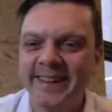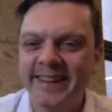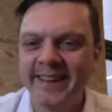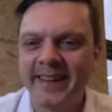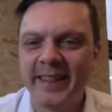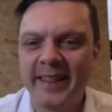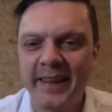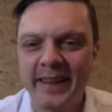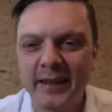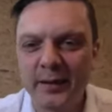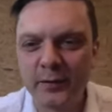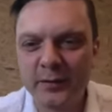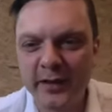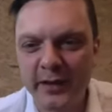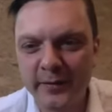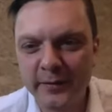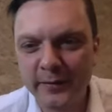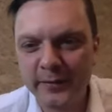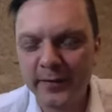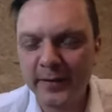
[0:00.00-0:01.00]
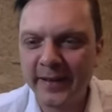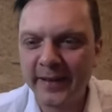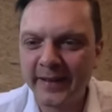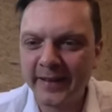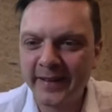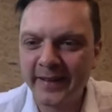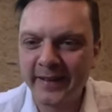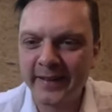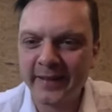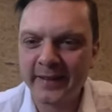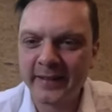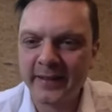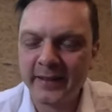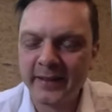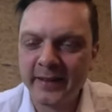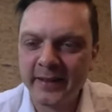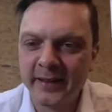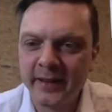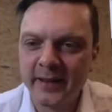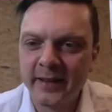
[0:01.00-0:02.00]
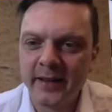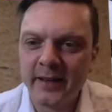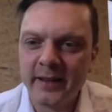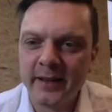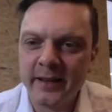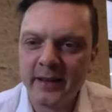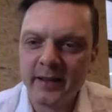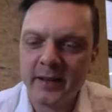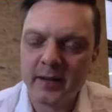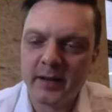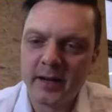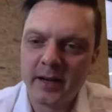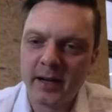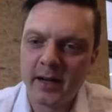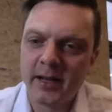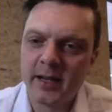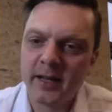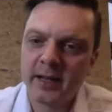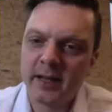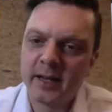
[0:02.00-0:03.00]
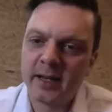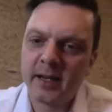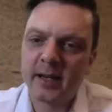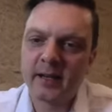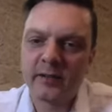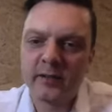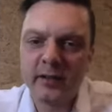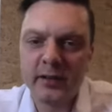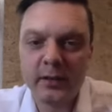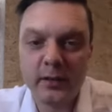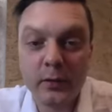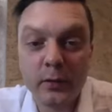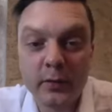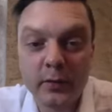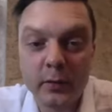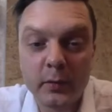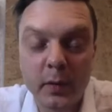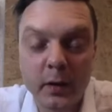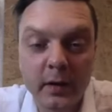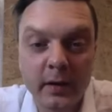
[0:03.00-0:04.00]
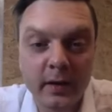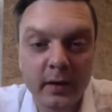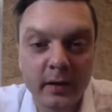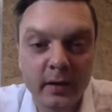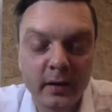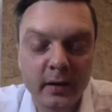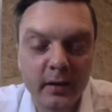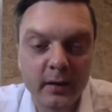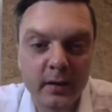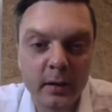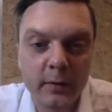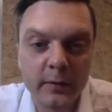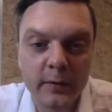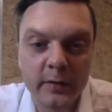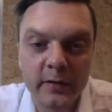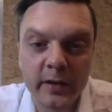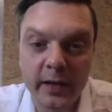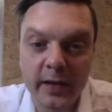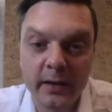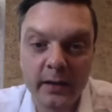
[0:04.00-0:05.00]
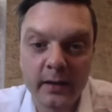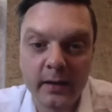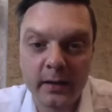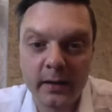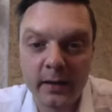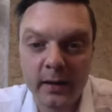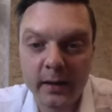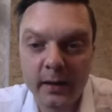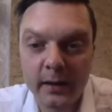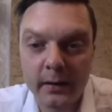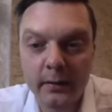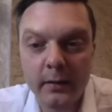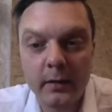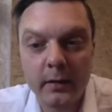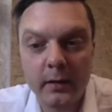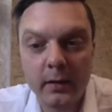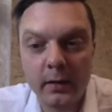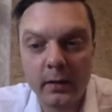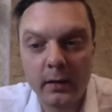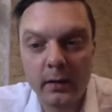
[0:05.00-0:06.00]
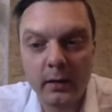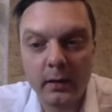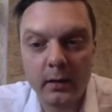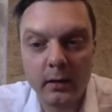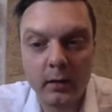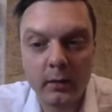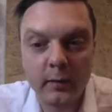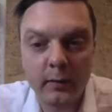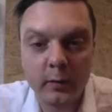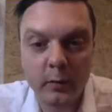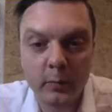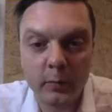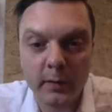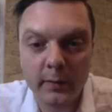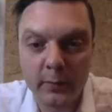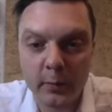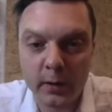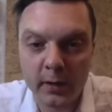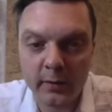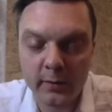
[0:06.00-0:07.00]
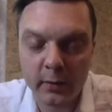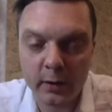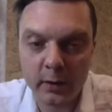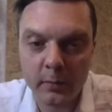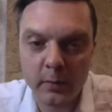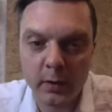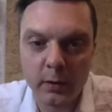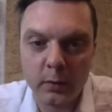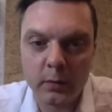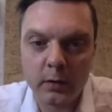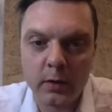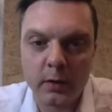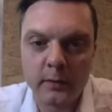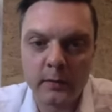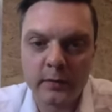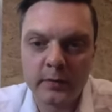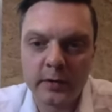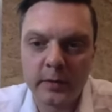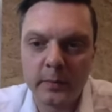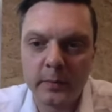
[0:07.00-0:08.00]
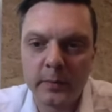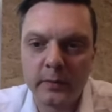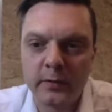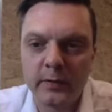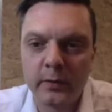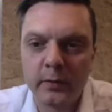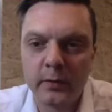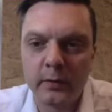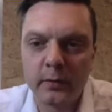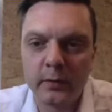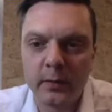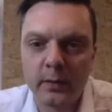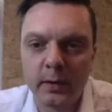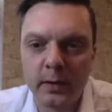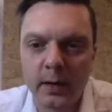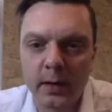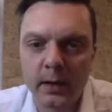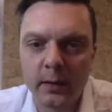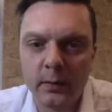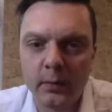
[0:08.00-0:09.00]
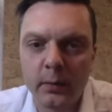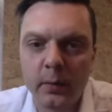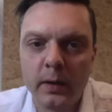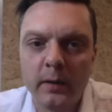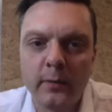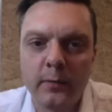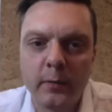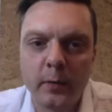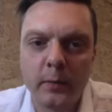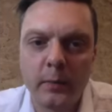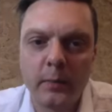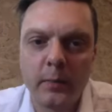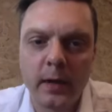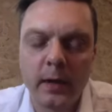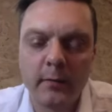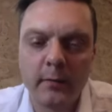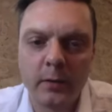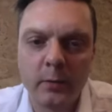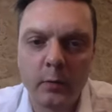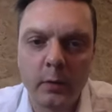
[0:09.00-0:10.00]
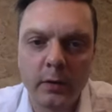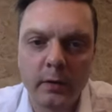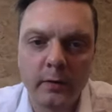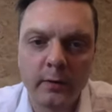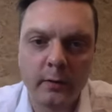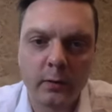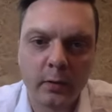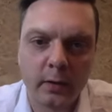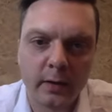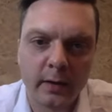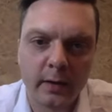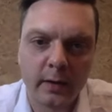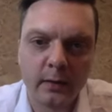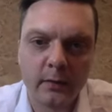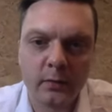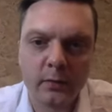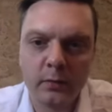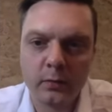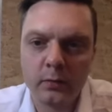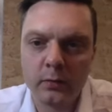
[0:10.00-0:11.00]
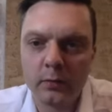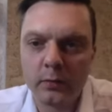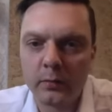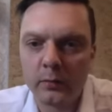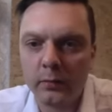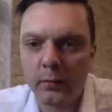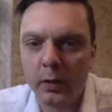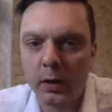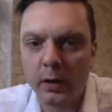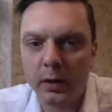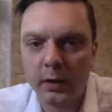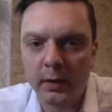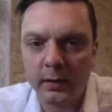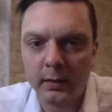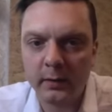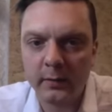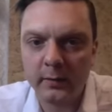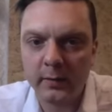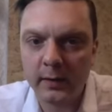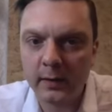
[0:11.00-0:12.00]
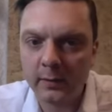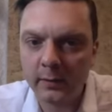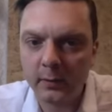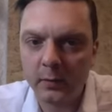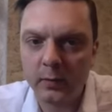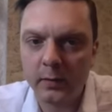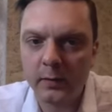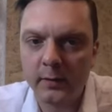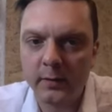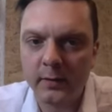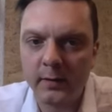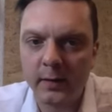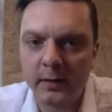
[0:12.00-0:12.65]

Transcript: Thank you, Jeff. I actually used to run a coffee chain here in Oslo before I started my own coffee shop. So I went from having one store there to running 6 stores.